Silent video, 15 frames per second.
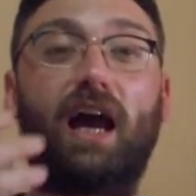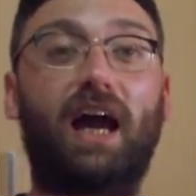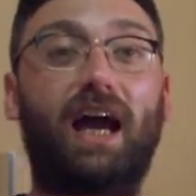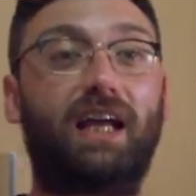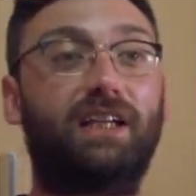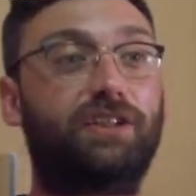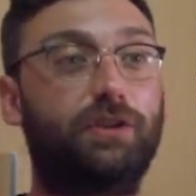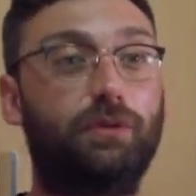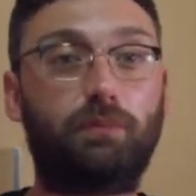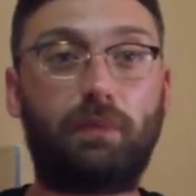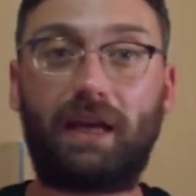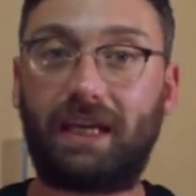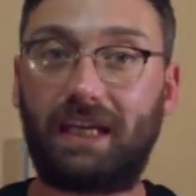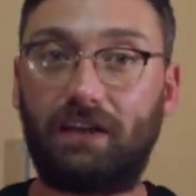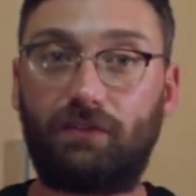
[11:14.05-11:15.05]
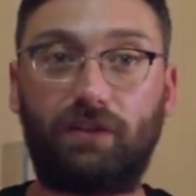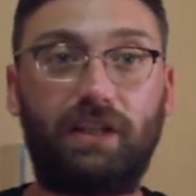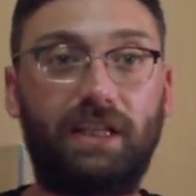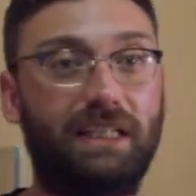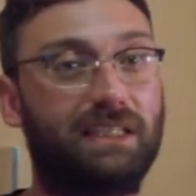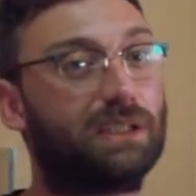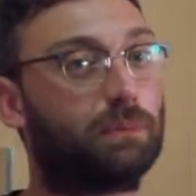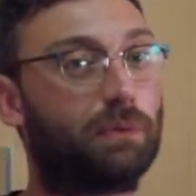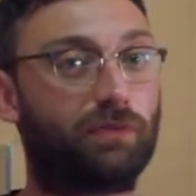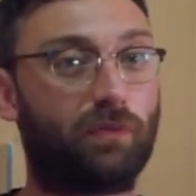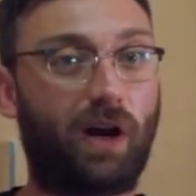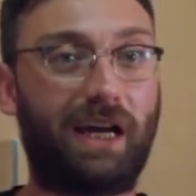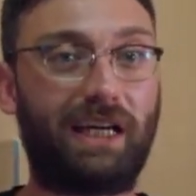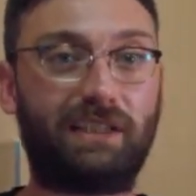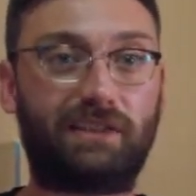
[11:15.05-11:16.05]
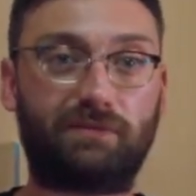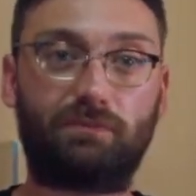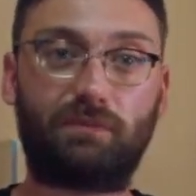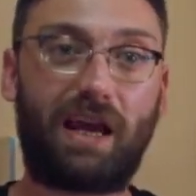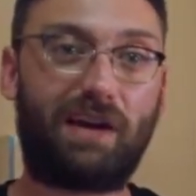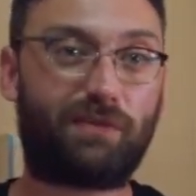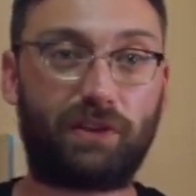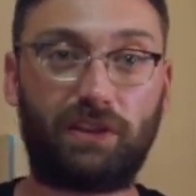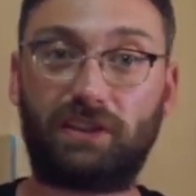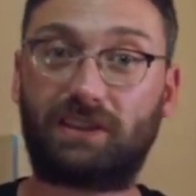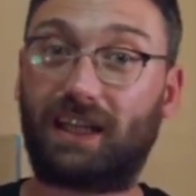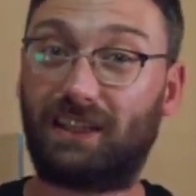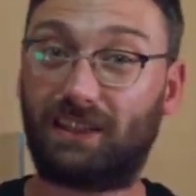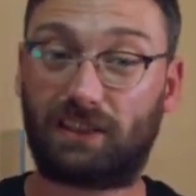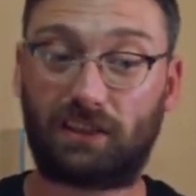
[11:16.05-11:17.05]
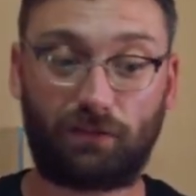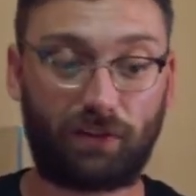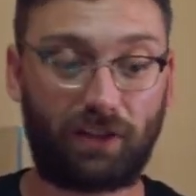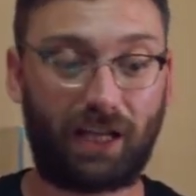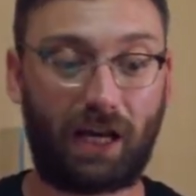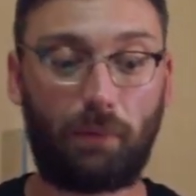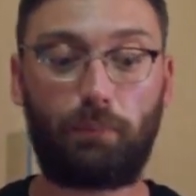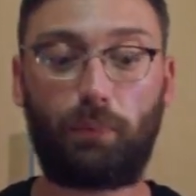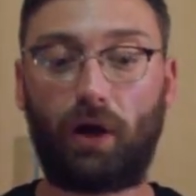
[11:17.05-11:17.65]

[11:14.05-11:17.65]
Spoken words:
and you may even need to provide evidence and stuff like that.